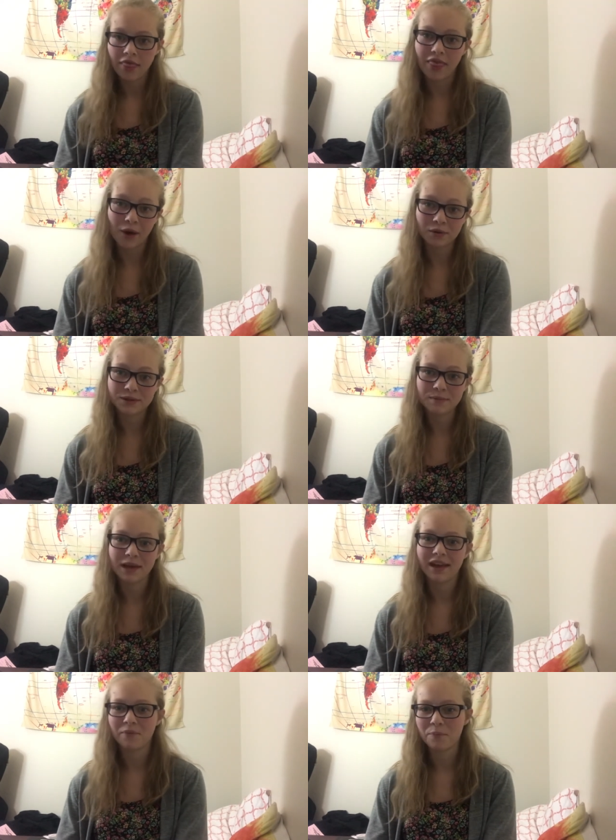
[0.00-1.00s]
that was
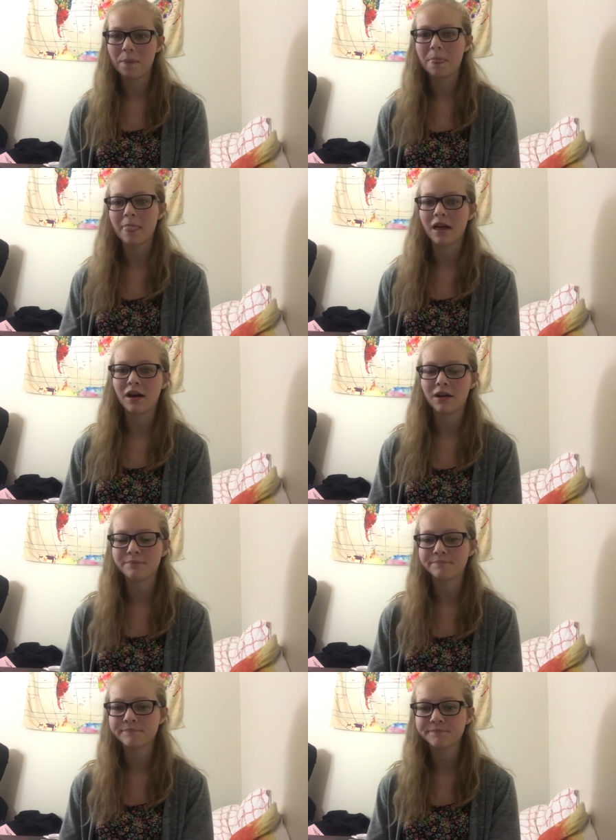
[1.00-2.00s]
me.
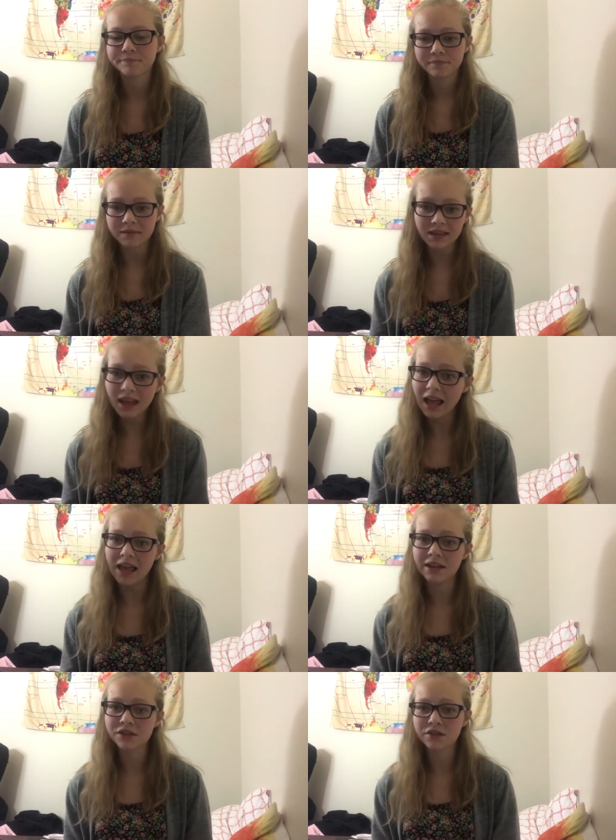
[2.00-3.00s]

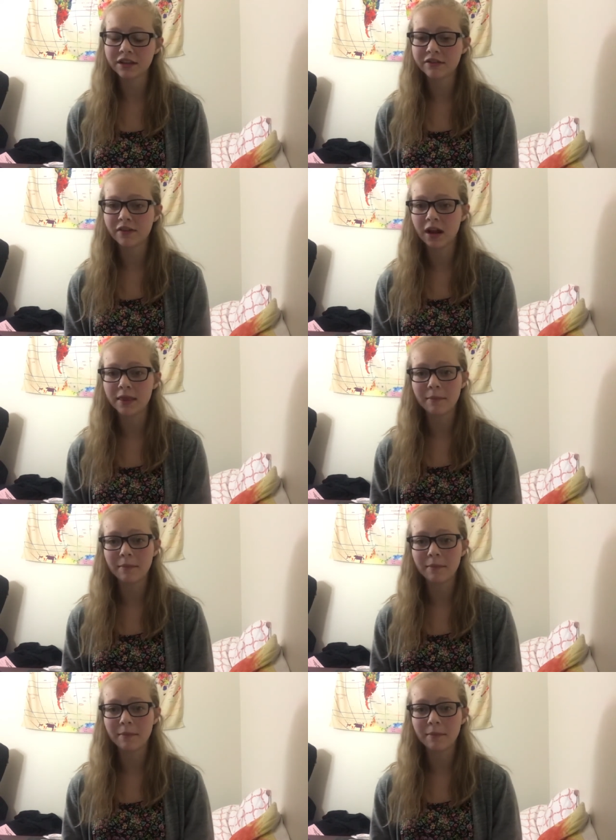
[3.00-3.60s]
And it's really fun.